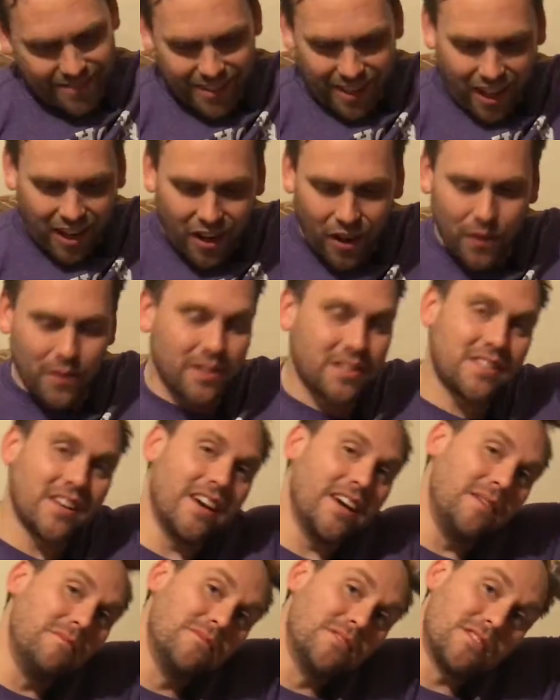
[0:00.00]
a load of
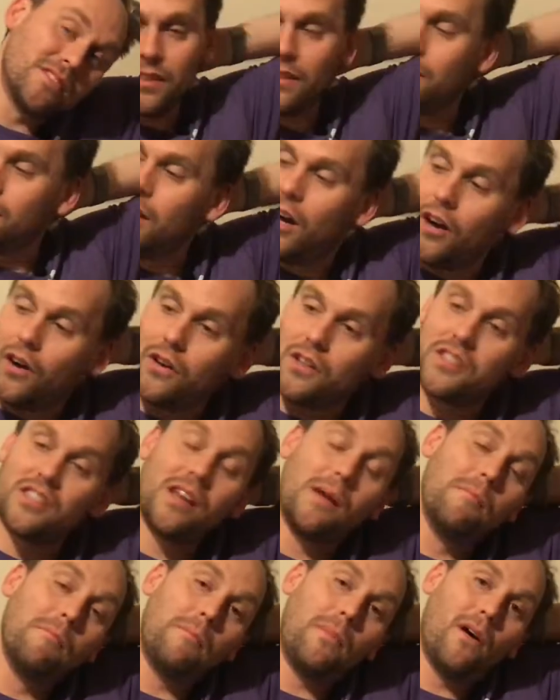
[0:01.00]
teams that I got
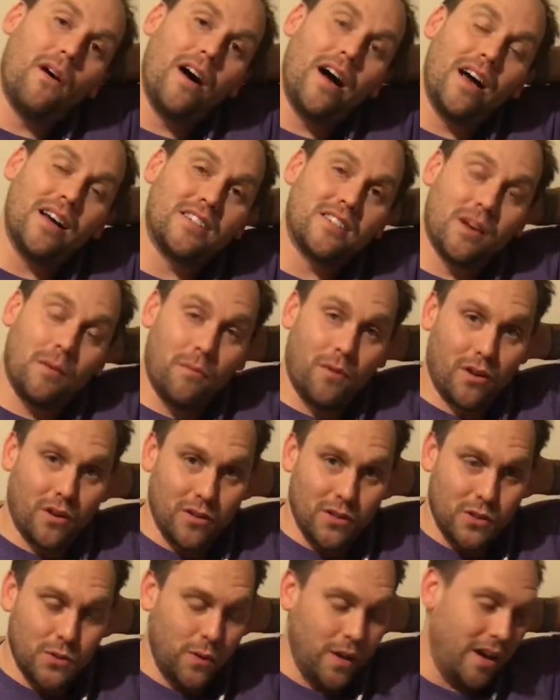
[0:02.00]
sent by someone
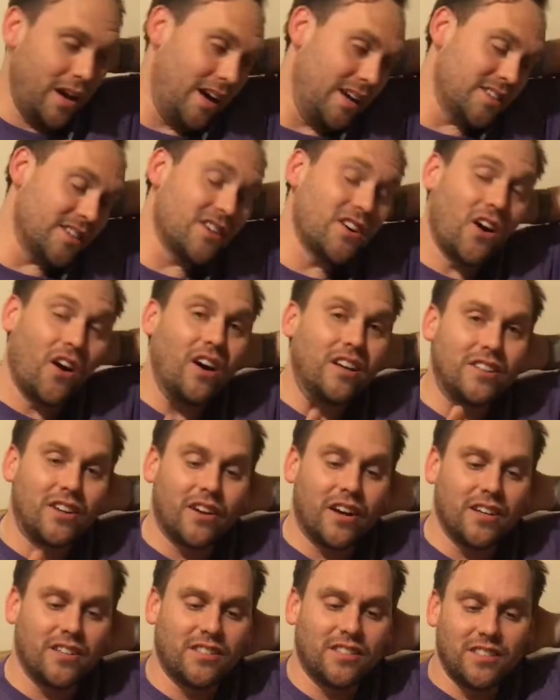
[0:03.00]
on Twitter as a kind
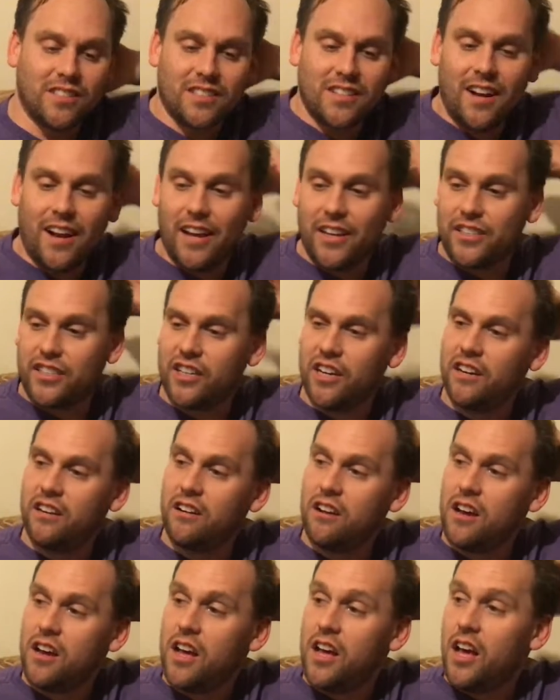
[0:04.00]
donation to the collection.
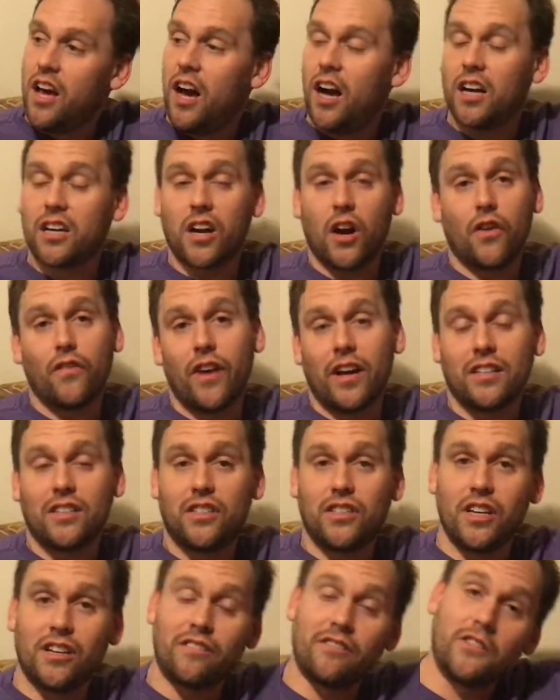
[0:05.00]
I go around
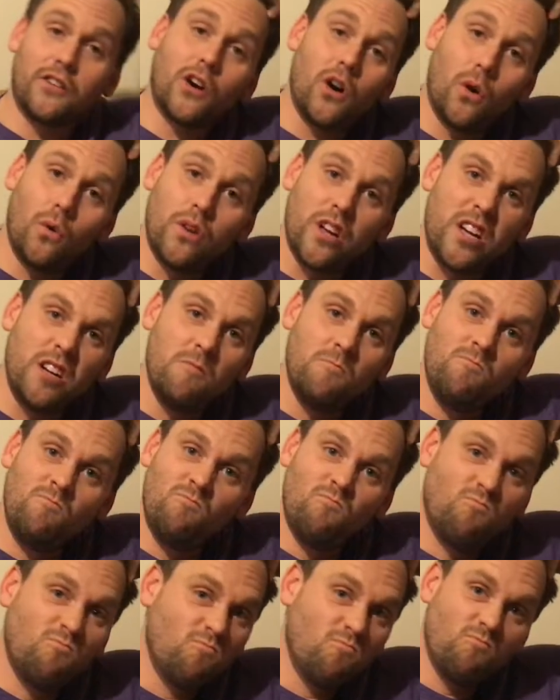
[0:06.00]
to check the recording.
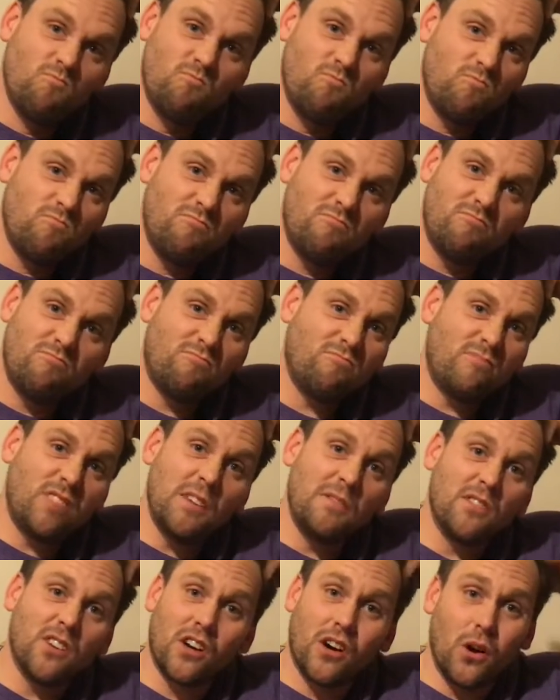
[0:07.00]

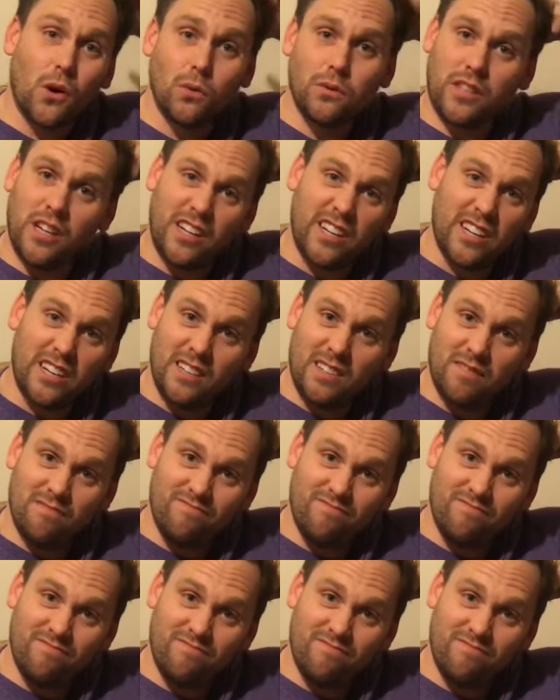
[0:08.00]
Didn't record, did it?